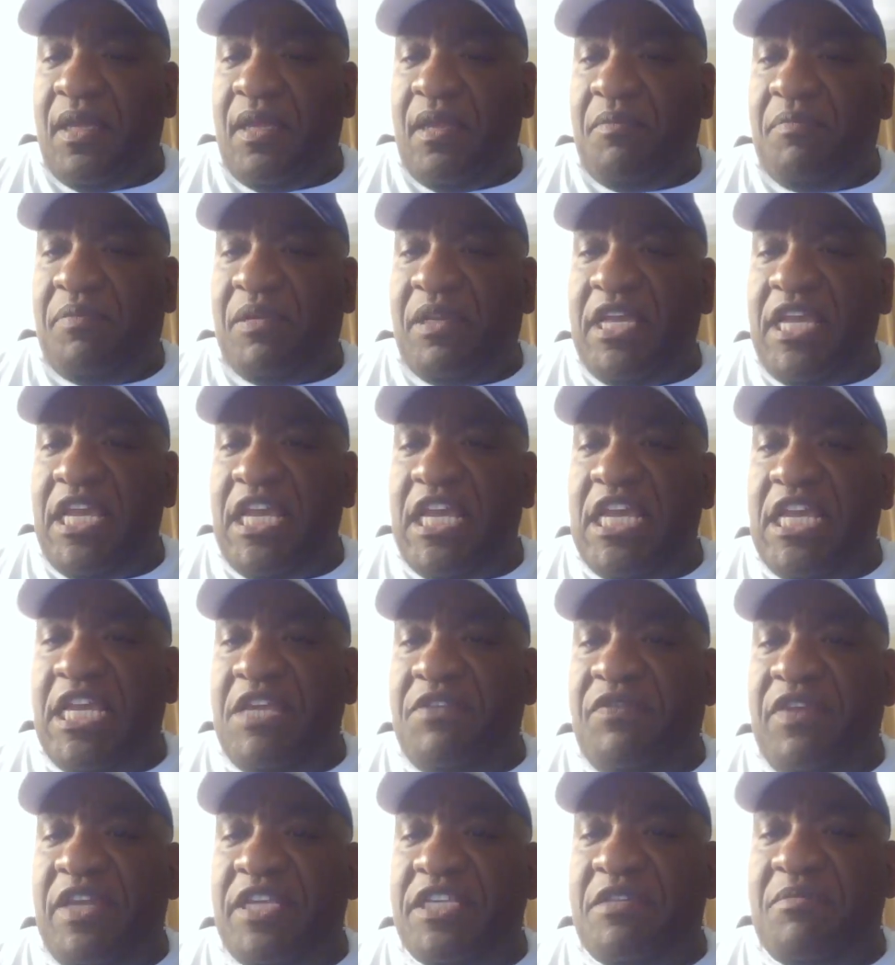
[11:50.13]
Please
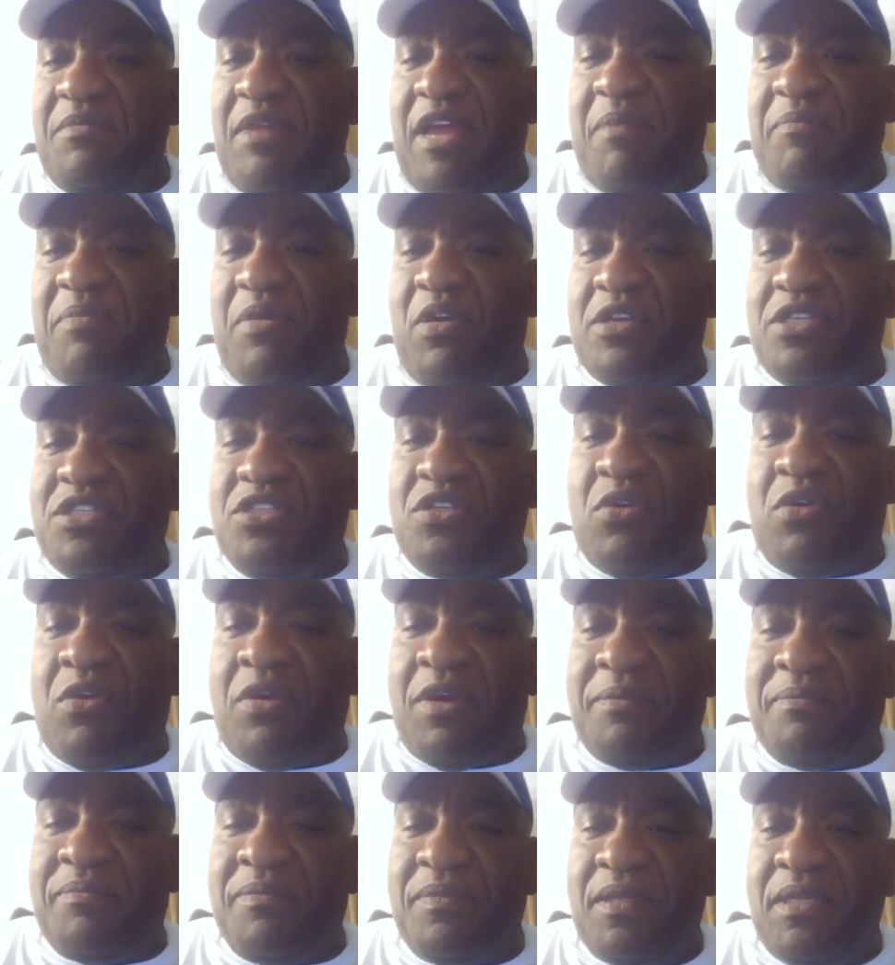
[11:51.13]
visit my bookstore.
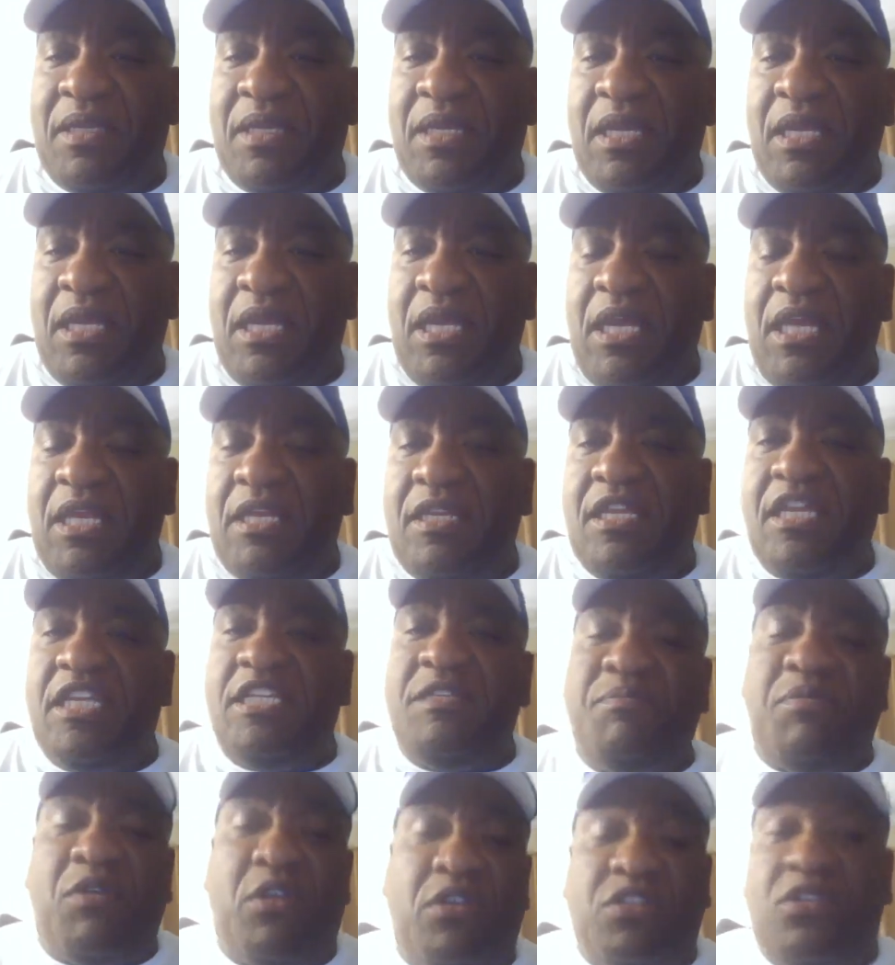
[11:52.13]
This
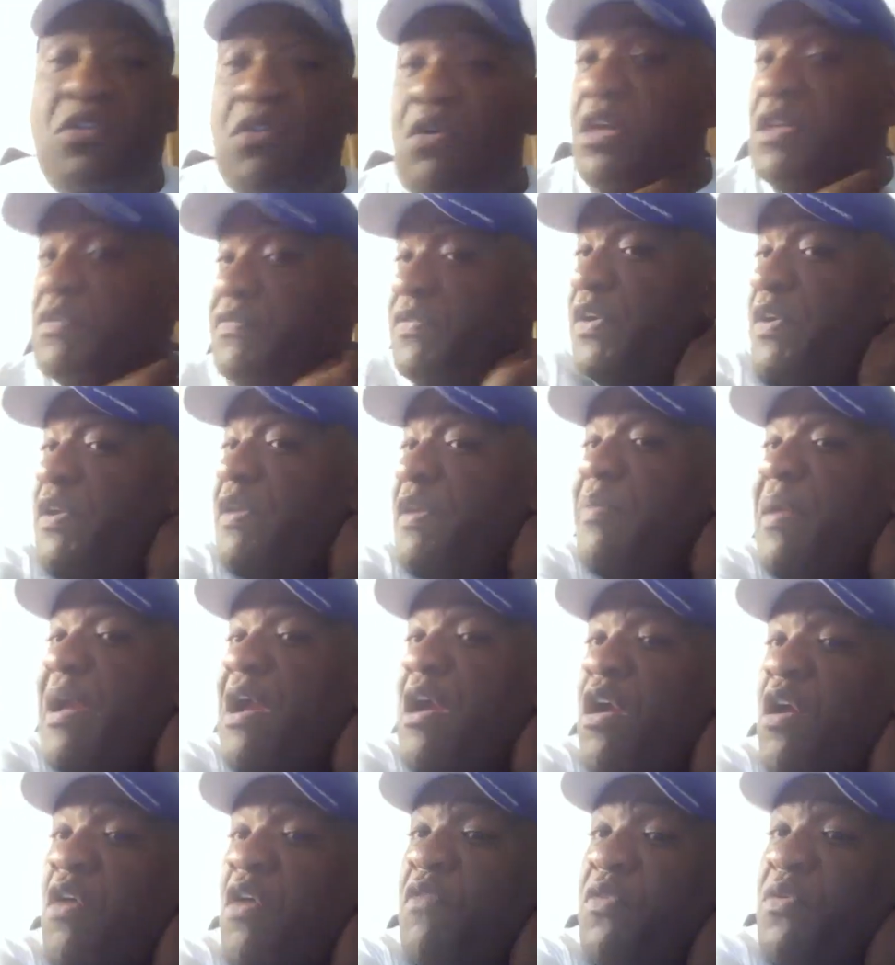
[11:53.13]
bookstore is very
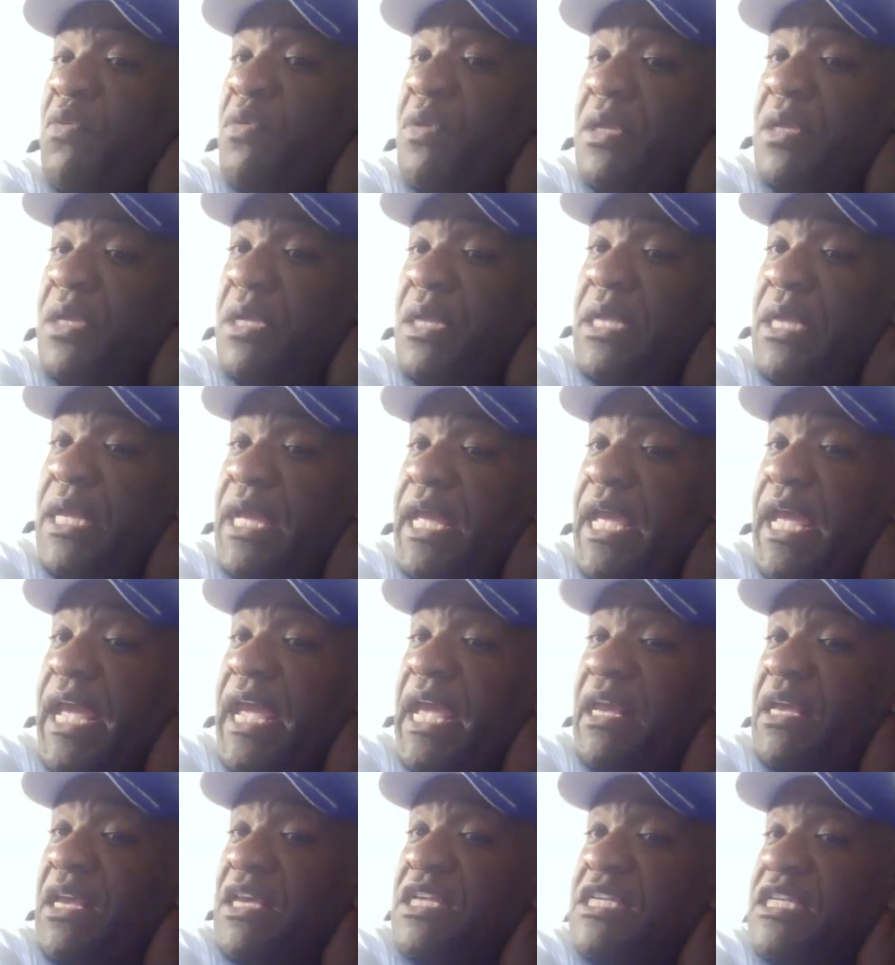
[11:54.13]
powerful,
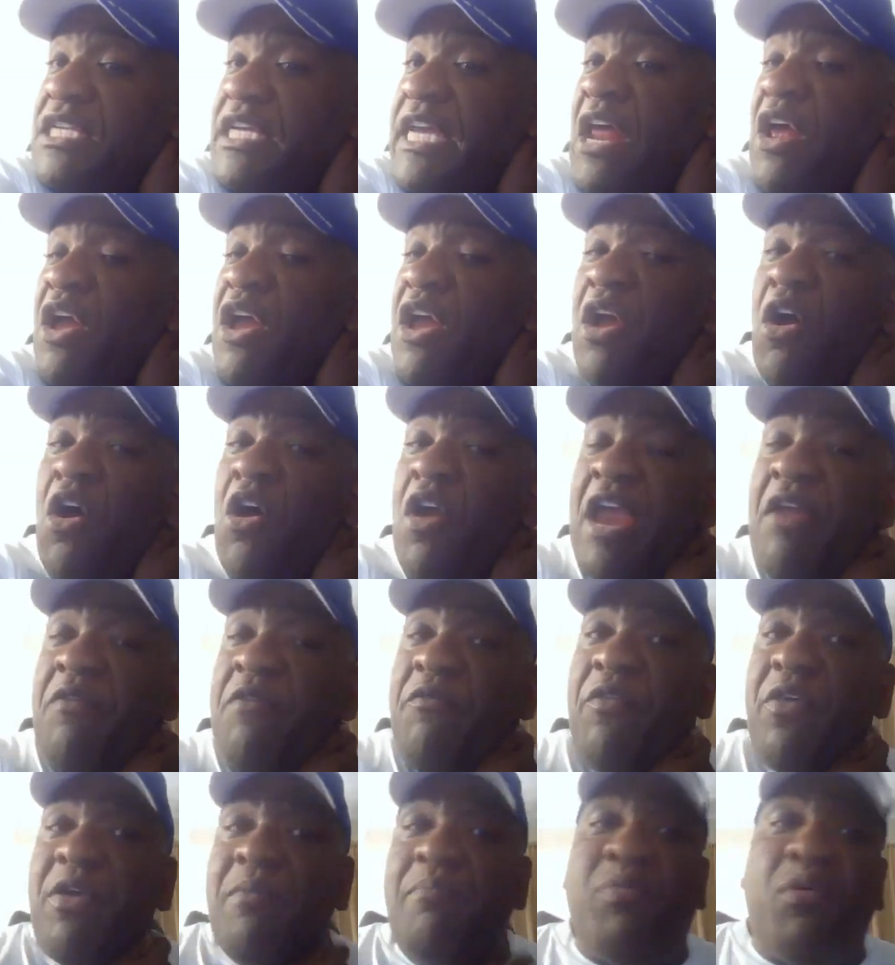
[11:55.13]
and because it got
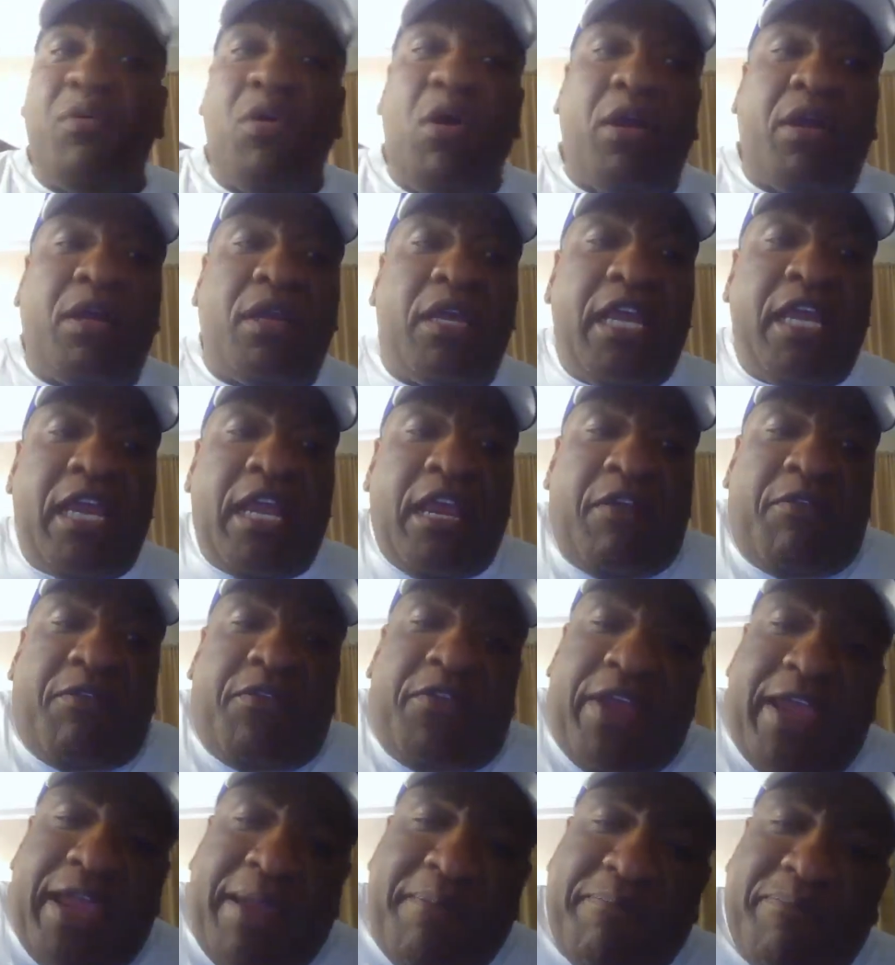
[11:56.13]
every
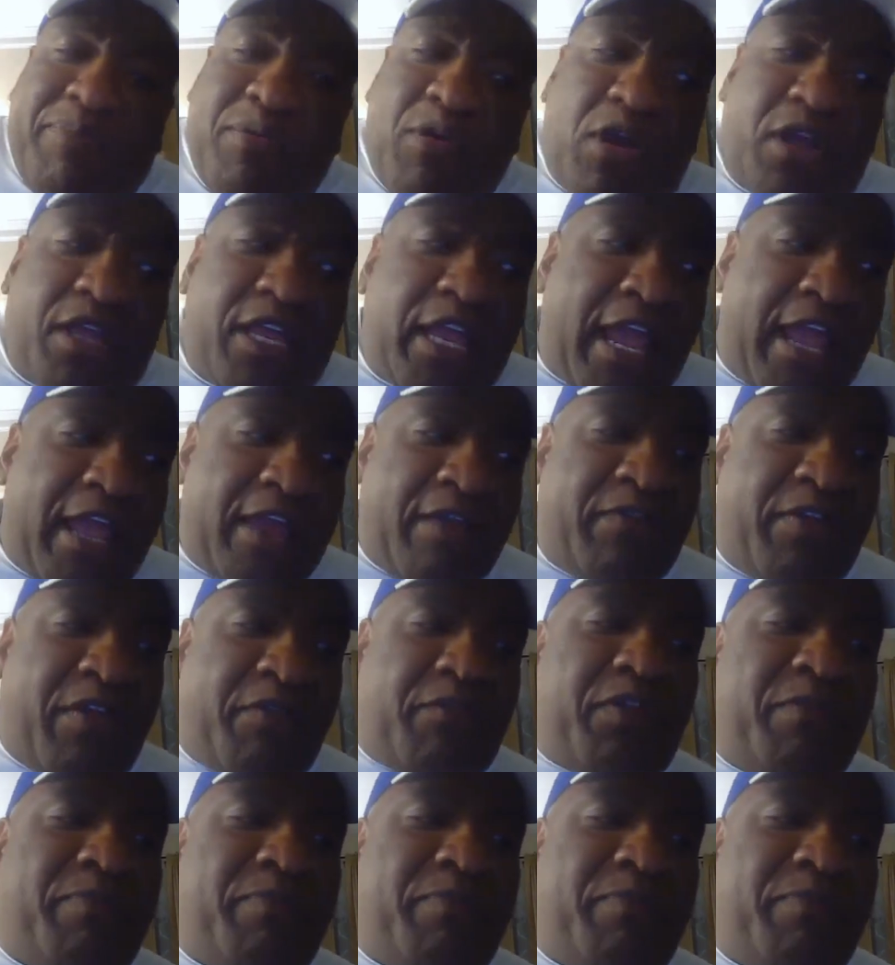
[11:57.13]
book I have ever